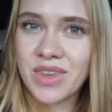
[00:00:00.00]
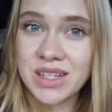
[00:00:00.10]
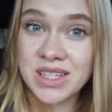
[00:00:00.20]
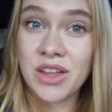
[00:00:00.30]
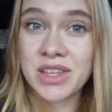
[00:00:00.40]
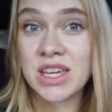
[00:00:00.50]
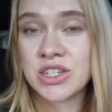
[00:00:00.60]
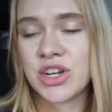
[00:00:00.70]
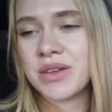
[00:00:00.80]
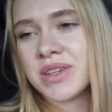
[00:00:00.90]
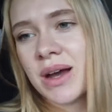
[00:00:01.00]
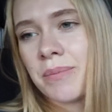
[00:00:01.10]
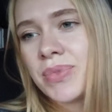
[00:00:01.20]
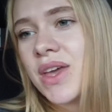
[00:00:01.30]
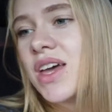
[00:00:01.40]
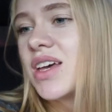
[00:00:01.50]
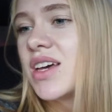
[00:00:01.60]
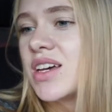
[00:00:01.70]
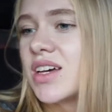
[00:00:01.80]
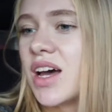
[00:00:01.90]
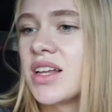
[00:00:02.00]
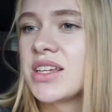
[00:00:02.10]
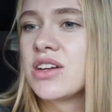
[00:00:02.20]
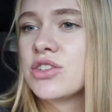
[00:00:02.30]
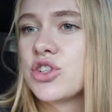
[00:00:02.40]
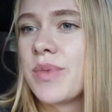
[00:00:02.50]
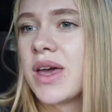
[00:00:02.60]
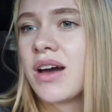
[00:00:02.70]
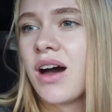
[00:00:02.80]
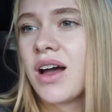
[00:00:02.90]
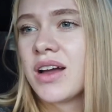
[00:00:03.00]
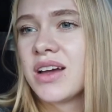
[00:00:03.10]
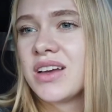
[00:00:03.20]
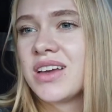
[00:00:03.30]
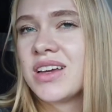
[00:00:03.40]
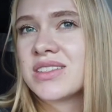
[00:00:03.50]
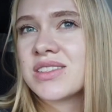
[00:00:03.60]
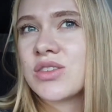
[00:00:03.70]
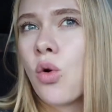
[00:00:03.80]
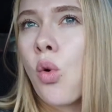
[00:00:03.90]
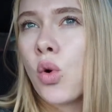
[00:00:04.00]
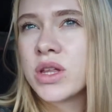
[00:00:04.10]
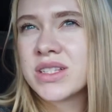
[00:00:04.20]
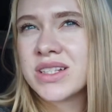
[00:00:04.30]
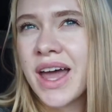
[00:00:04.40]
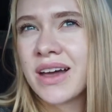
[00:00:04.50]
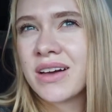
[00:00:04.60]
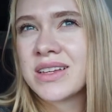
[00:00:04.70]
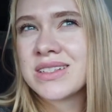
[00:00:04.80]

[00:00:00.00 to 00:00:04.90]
South Asia. Yeah, and here in Jamaica, it's cool. It's like